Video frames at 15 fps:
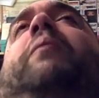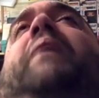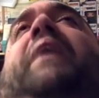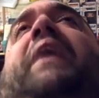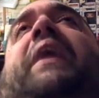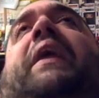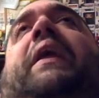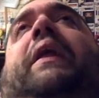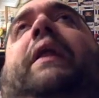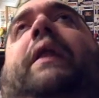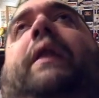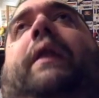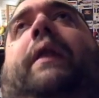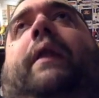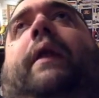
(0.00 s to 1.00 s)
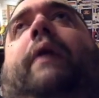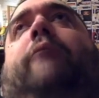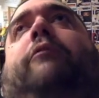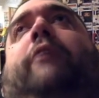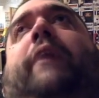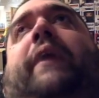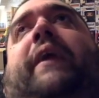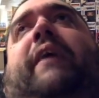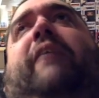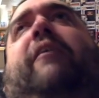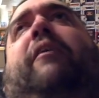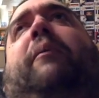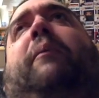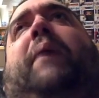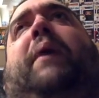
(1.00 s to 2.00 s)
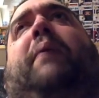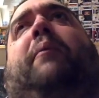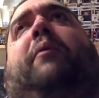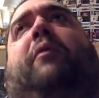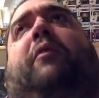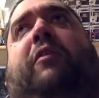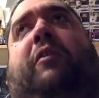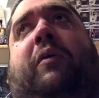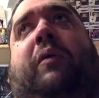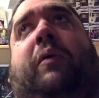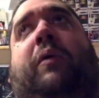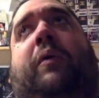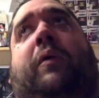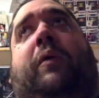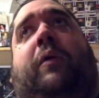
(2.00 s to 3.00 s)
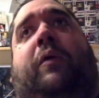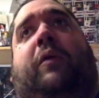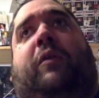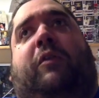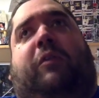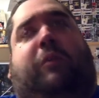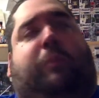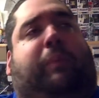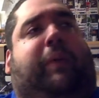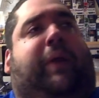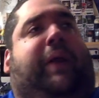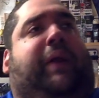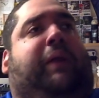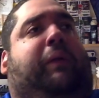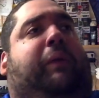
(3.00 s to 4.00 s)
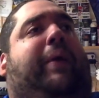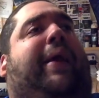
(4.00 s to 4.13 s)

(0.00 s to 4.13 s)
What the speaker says: be lovely because I'll be able to play new